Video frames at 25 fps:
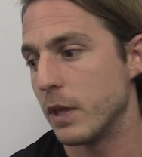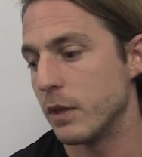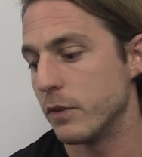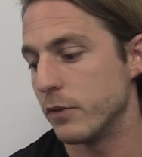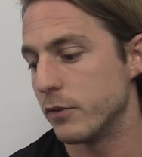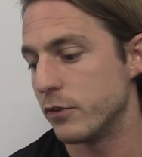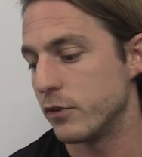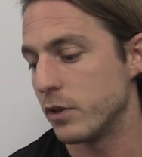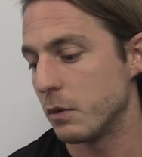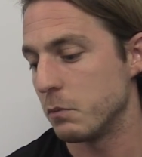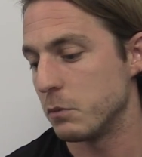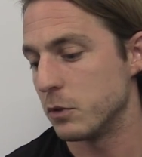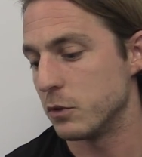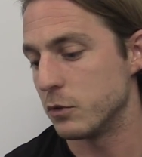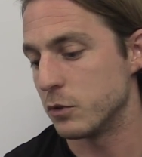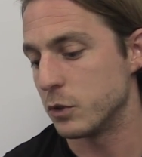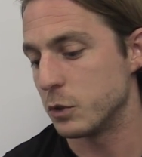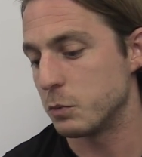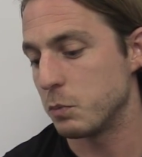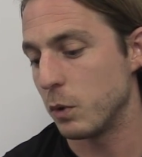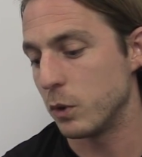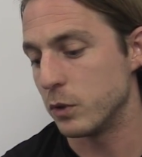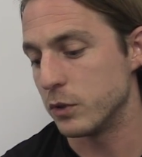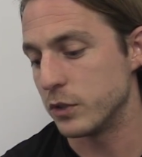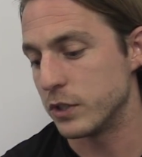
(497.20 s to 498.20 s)
Some of the
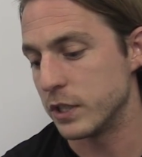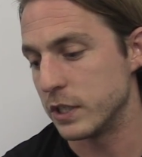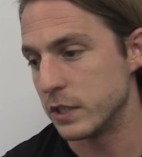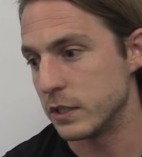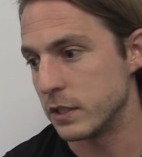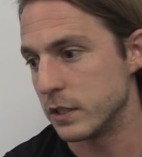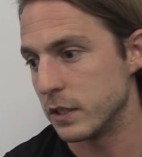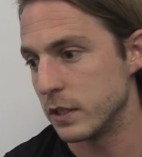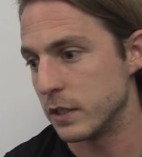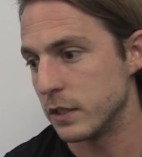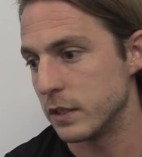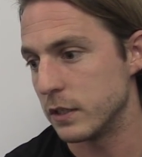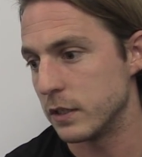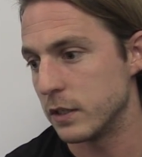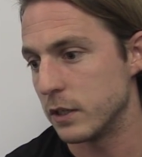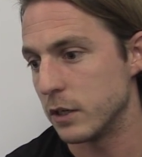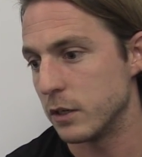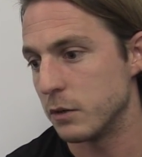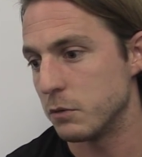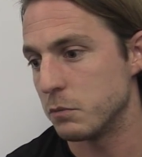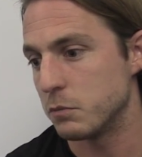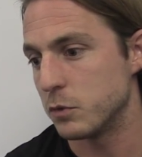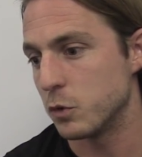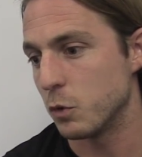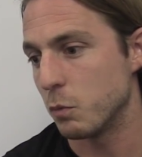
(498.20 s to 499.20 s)
responses
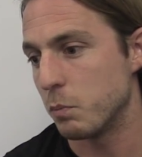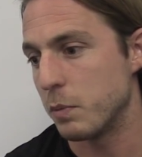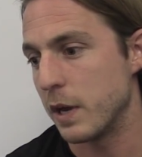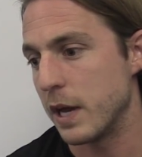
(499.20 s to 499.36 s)
that sort of